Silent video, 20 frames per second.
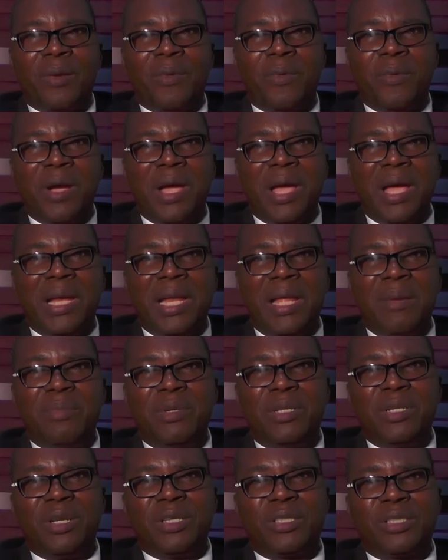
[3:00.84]
Well, let me
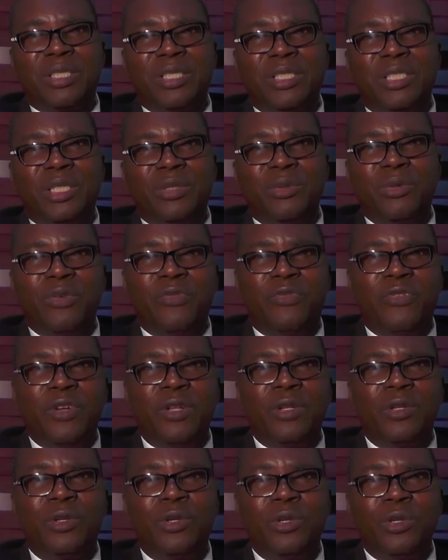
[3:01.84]
just say she will feel
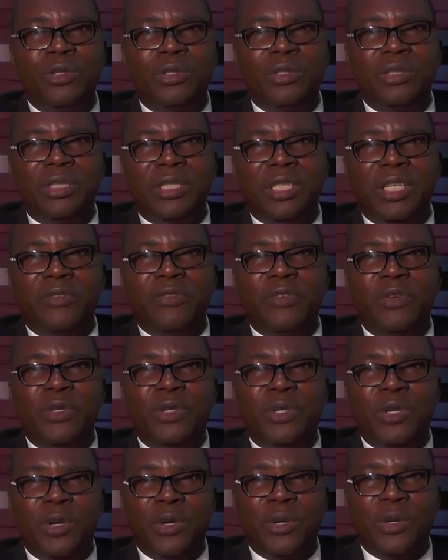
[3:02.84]
good, even
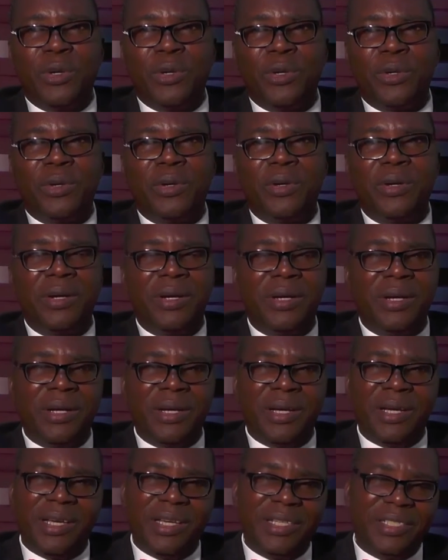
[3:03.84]
though
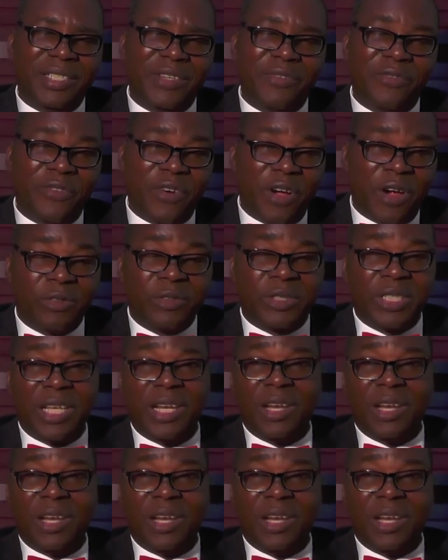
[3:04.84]
it involves a